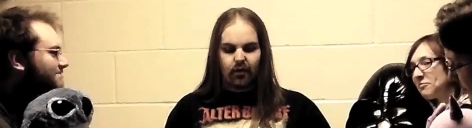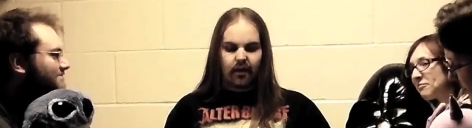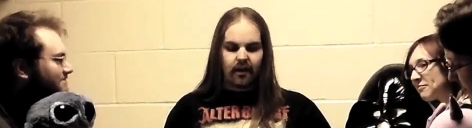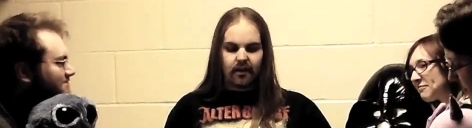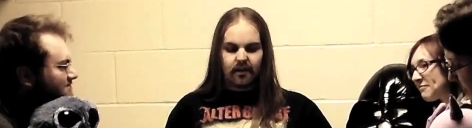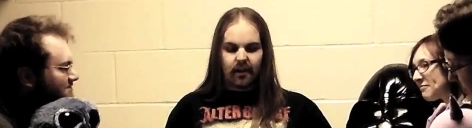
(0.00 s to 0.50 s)
Speaker 1: world
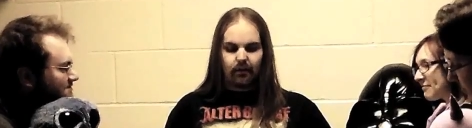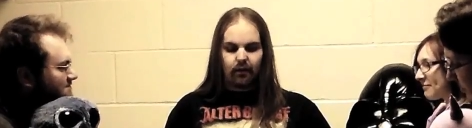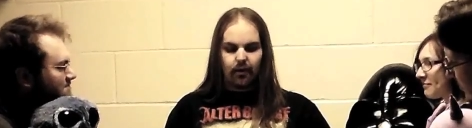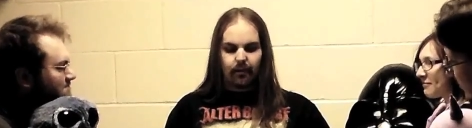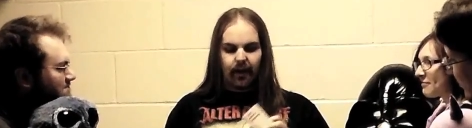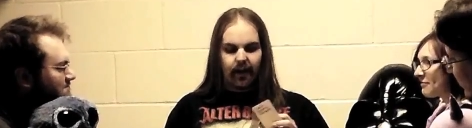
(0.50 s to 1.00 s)
ends.
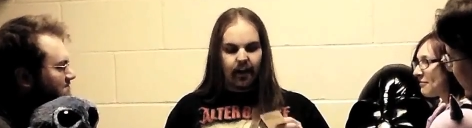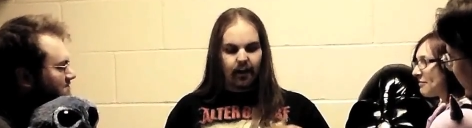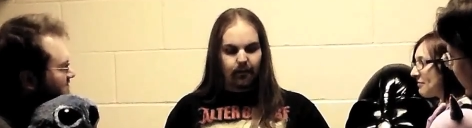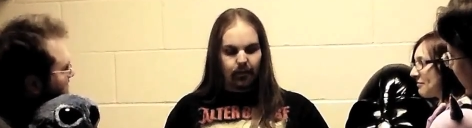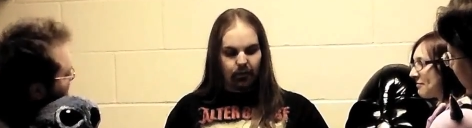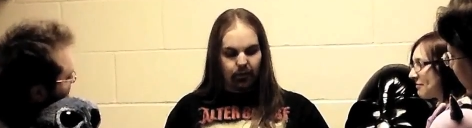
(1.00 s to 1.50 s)
Not with a
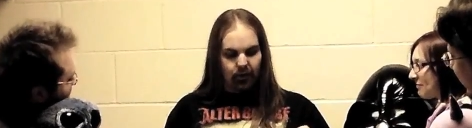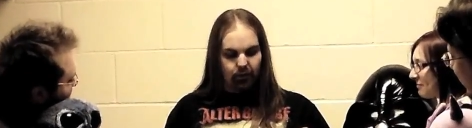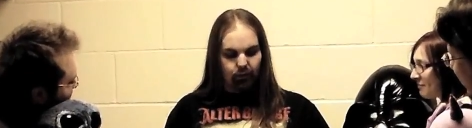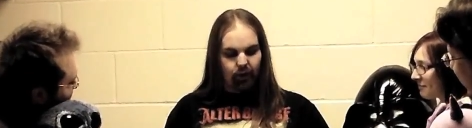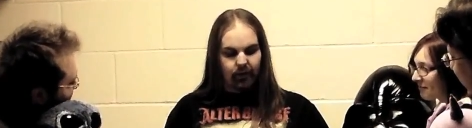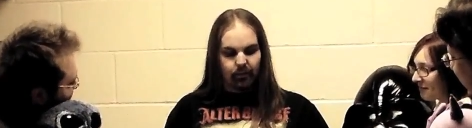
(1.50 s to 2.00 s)
bang, but
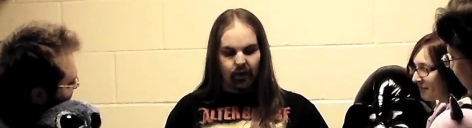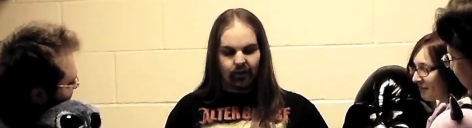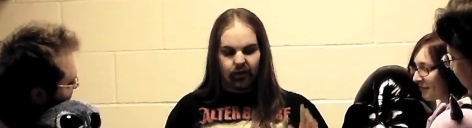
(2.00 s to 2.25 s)
with white